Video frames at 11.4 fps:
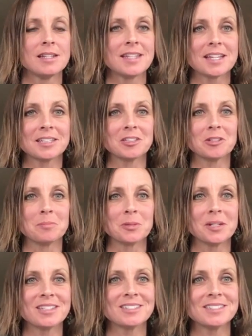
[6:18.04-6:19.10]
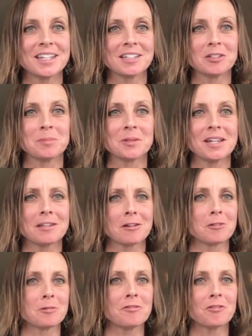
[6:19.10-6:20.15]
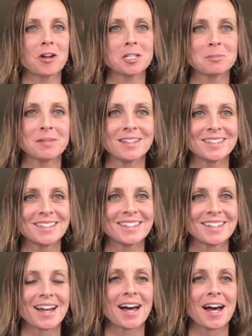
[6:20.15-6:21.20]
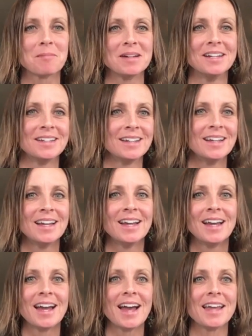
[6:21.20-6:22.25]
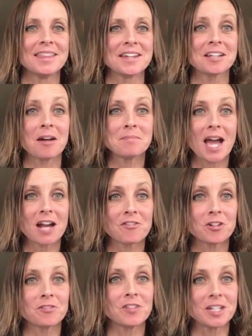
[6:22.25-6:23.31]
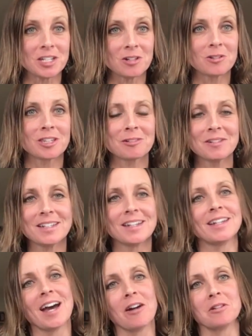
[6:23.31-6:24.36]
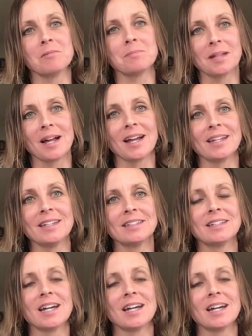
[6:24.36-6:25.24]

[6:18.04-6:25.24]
take a little breather, take a little break, get a refreshment, and then come back for video 3 on how to apply